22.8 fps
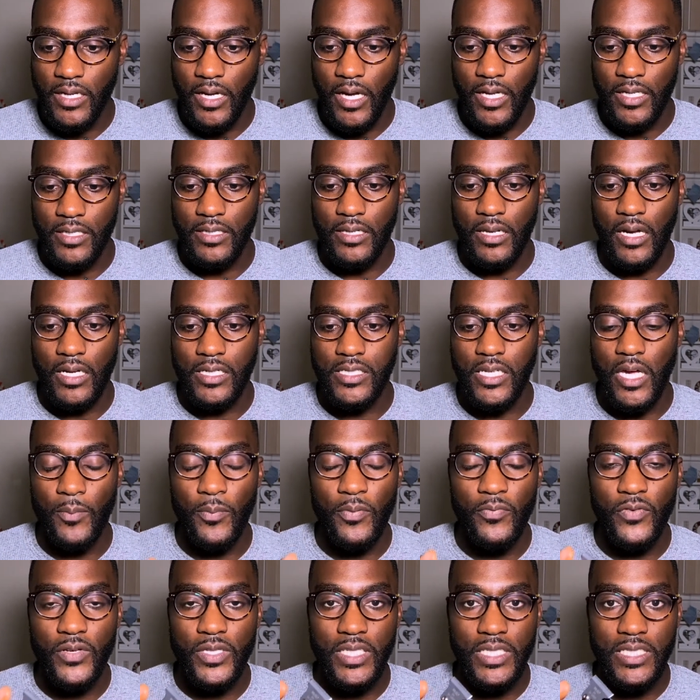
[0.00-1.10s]
like I said, I
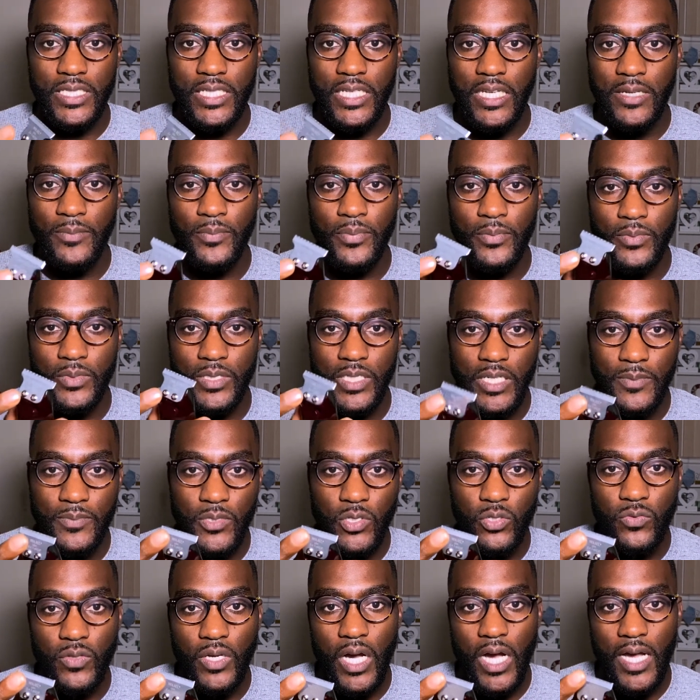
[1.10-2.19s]
prefer the deep
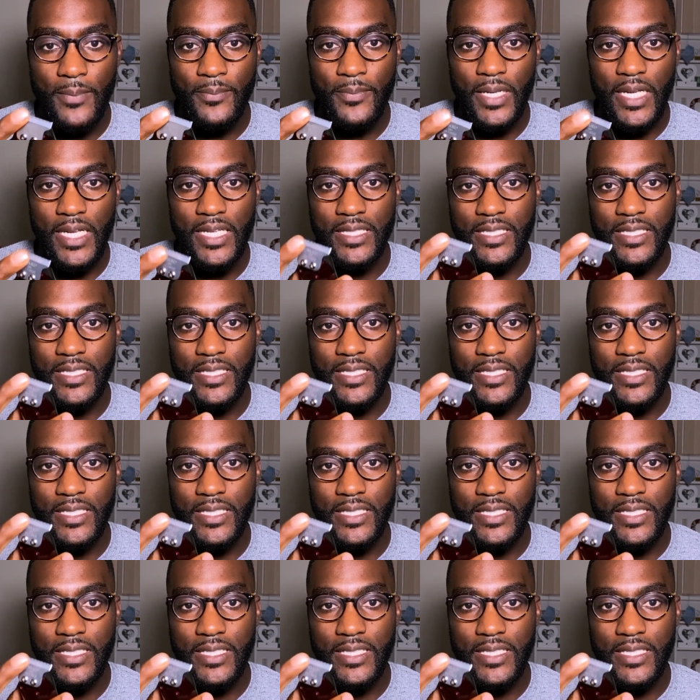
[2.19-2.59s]
tooth cutting blade.